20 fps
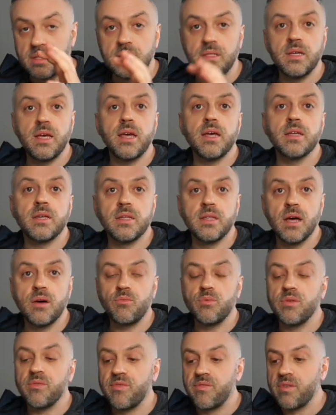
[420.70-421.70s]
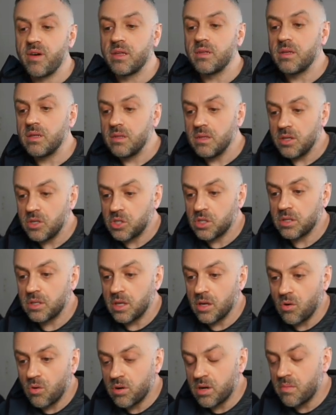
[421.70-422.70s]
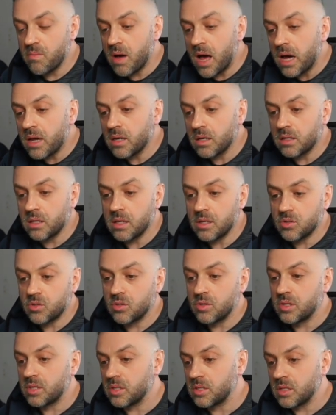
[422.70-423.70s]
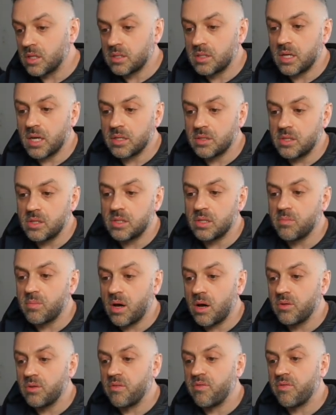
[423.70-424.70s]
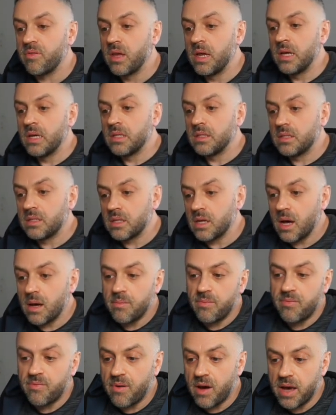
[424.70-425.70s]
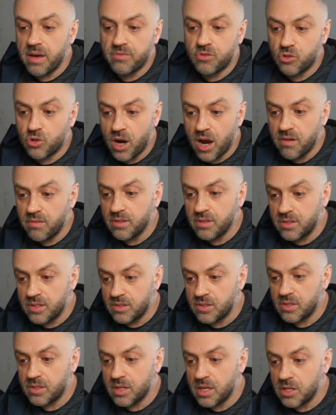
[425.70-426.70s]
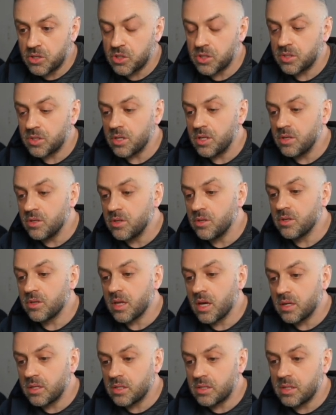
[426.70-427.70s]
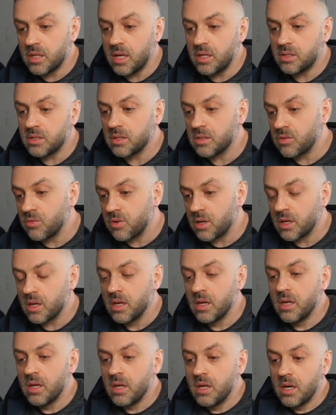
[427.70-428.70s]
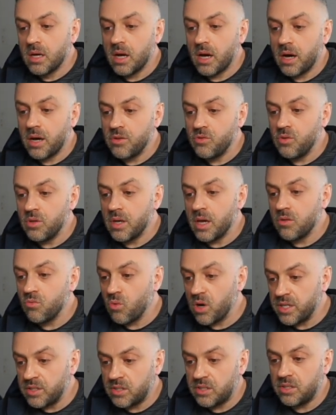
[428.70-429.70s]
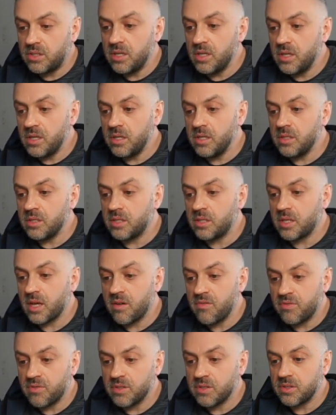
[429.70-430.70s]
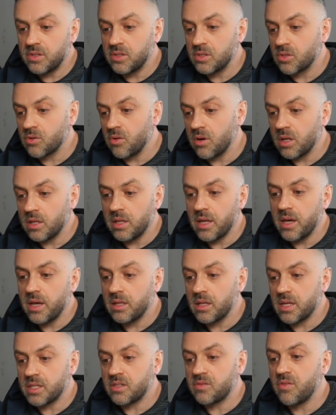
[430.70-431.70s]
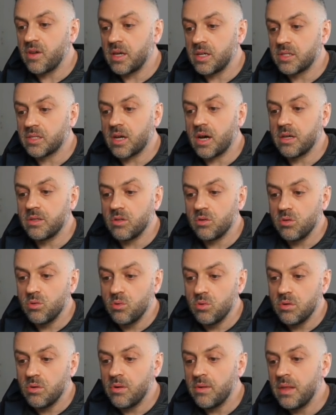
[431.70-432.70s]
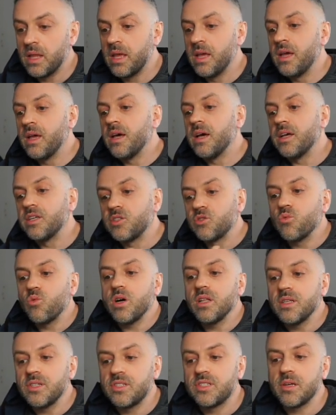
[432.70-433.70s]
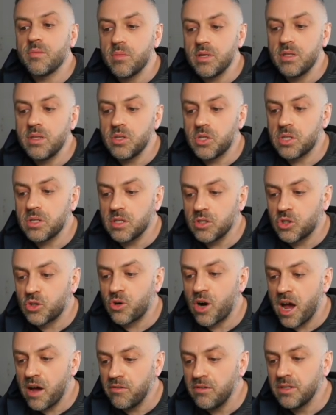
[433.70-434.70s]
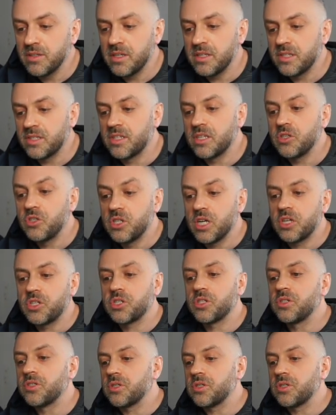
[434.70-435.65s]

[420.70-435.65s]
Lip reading: data that we fed initially automatically. So it says the text is about the top 5 travel destinations in the United States, including NYC, San Francisco, LA, Las Vegas, Honolulu, as well as some additional travel suggestions